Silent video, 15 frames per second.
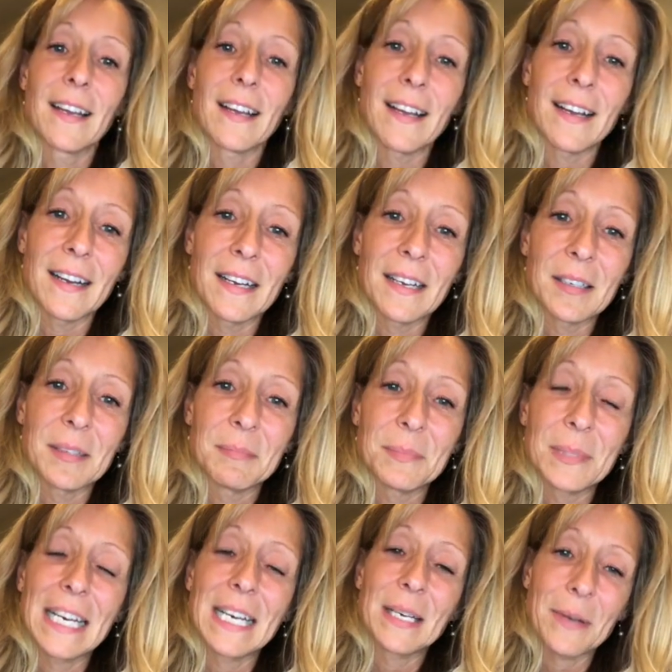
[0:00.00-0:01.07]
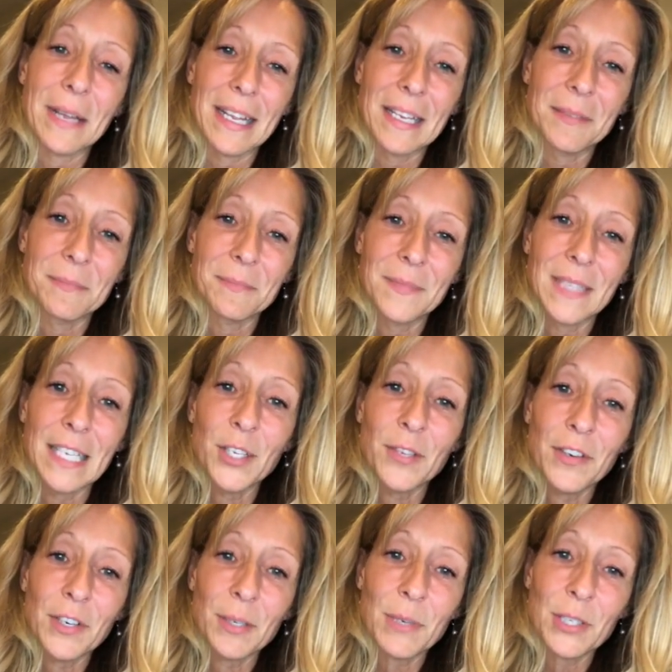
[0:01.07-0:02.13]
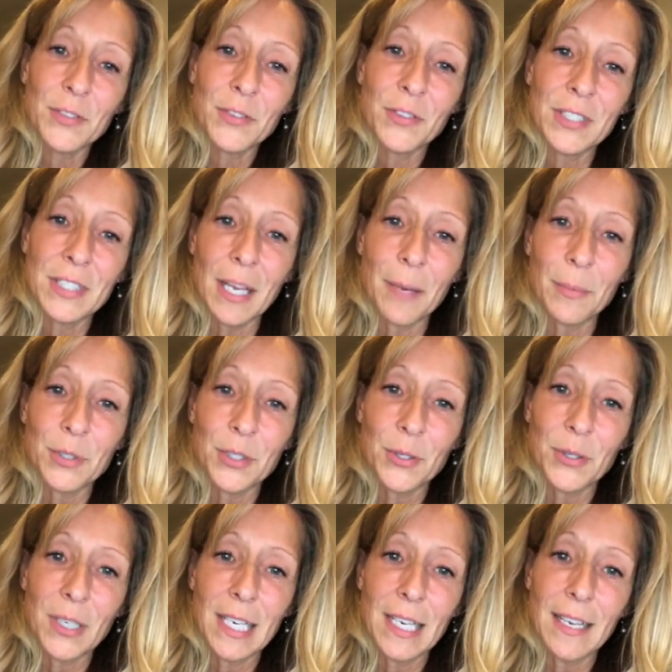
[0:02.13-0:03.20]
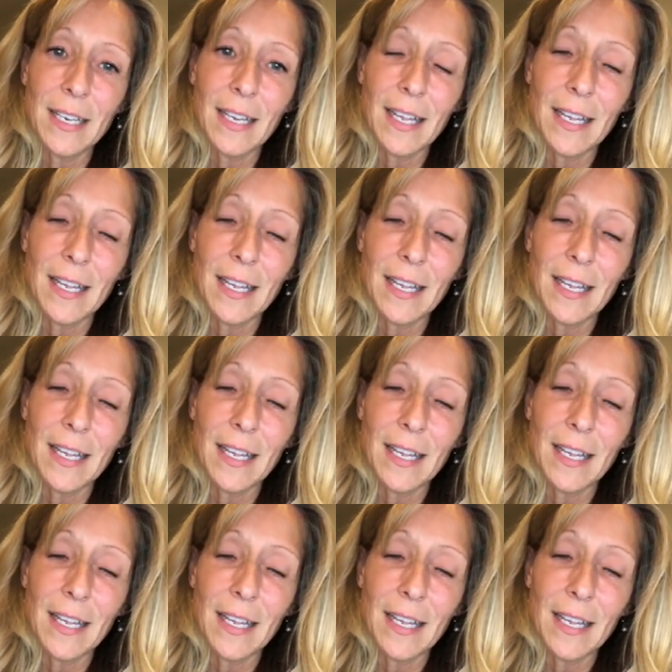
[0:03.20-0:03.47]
But anyway, thank you very much for this opportunity,